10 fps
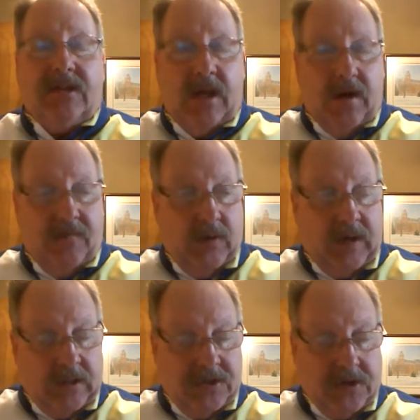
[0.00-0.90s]

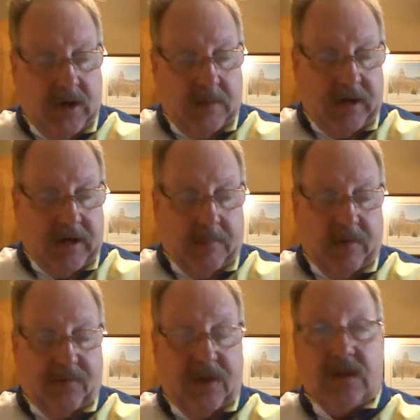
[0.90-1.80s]
interviewing, let's talk about a
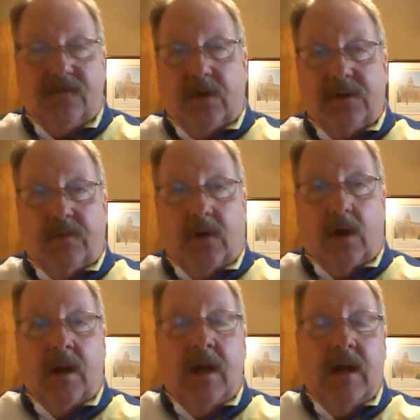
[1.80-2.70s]
couple of things. First of
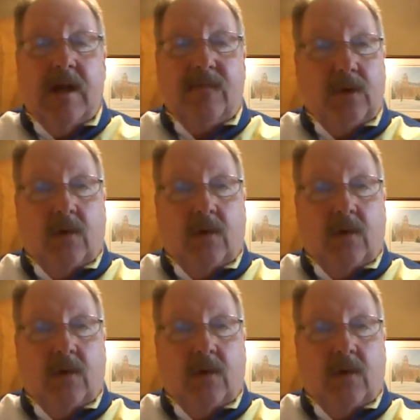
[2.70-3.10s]
all, if you're